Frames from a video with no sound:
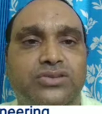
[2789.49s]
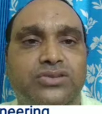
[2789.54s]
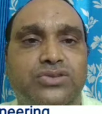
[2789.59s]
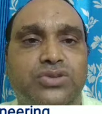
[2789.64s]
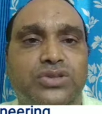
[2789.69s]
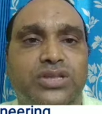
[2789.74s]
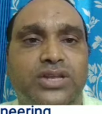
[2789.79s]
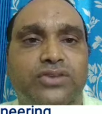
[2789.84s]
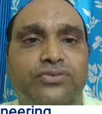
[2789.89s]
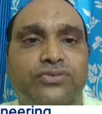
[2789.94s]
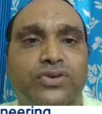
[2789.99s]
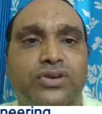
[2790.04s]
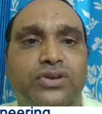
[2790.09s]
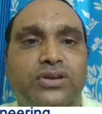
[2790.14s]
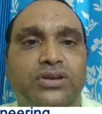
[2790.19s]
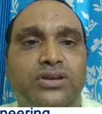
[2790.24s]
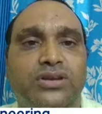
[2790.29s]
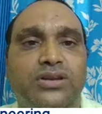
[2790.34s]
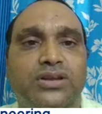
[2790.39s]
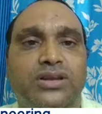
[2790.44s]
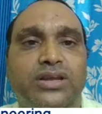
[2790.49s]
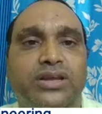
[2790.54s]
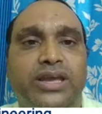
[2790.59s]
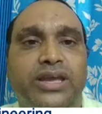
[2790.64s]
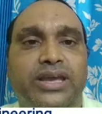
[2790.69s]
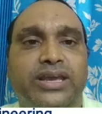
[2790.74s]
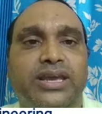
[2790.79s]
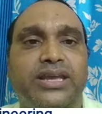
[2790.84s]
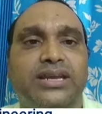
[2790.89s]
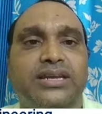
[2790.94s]
So therefore
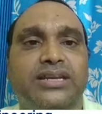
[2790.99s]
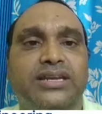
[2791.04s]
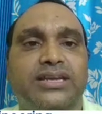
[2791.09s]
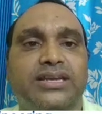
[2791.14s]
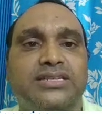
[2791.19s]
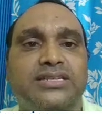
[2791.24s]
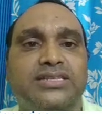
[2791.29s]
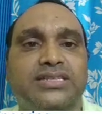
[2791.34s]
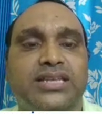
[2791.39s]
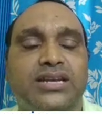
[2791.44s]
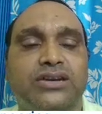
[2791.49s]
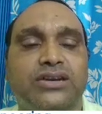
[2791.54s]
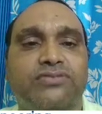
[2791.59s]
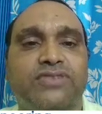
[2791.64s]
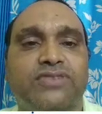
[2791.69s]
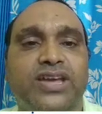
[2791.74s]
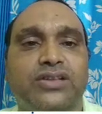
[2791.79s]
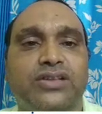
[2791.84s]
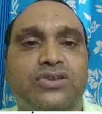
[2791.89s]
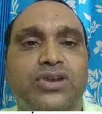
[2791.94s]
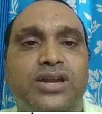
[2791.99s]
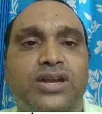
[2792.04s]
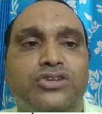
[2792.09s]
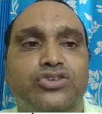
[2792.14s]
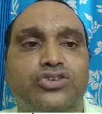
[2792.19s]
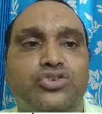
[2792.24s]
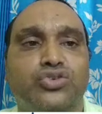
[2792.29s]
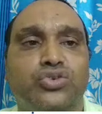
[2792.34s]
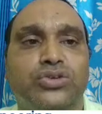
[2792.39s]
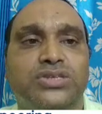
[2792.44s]
again it reads third value and
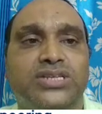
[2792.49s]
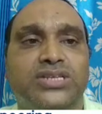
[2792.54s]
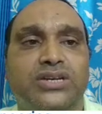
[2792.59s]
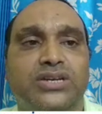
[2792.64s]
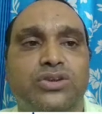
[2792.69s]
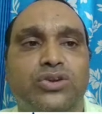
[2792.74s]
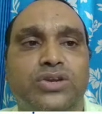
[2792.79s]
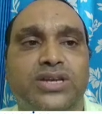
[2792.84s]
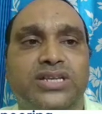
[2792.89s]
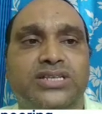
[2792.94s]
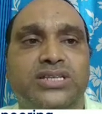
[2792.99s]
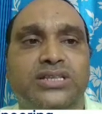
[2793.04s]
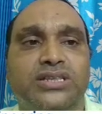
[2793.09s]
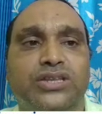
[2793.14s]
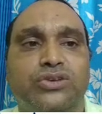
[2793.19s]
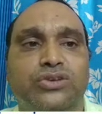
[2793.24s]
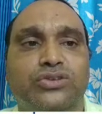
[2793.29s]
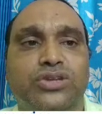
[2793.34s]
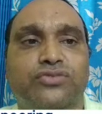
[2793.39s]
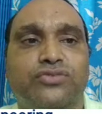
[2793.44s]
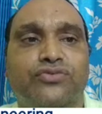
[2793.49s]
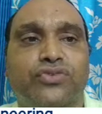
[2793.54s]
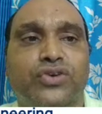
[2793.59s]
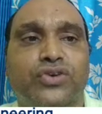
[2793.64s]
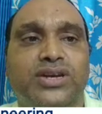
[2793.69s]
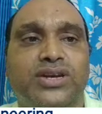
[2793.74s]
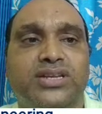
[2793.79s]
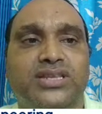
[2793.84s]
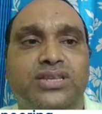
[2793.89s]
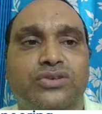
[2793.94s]
stores at location 1004
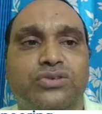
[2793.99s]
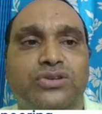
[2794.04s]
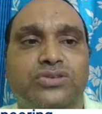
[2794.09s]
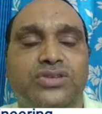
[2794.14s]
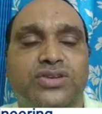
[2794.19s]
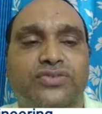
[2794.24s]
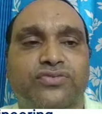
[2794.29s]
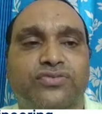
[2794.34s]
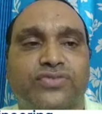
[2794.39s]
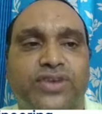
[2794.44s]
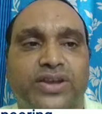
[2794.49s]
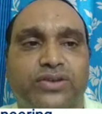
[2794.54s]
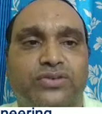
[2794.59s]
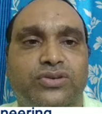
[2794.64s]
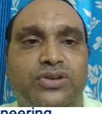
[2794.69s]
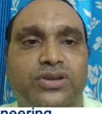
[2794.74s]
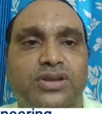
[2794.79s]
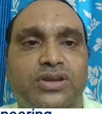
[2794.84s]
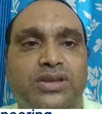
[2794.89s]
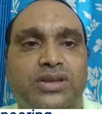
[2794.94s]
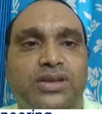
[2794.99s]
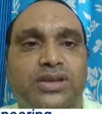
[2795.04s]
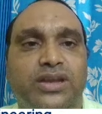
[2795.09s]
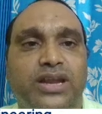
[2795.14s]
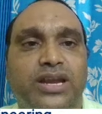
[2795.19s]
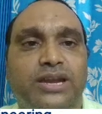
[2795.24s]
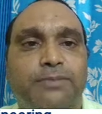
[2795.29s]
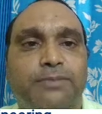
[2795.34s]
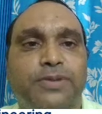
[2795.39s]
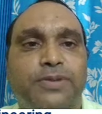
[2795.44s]
and 1005.
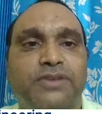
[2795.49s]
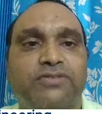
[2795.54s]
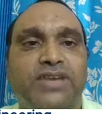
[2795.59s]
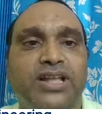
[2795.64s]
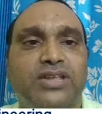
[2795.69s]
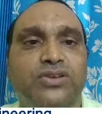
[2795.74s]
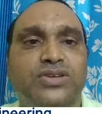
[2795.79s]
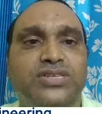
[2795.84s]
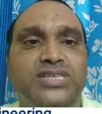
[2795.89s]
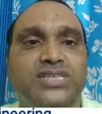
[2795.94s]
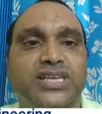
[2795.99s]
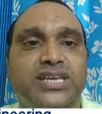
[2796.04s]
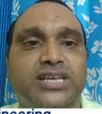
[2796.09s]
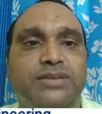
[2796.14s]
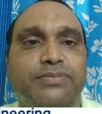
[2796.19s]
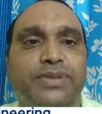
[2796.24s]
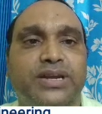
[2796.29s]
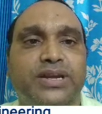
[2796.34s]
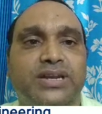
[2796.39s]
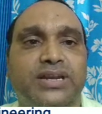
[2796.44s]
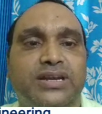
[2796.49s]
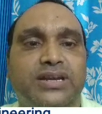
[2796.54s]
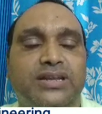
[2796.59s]
And p value is incremented.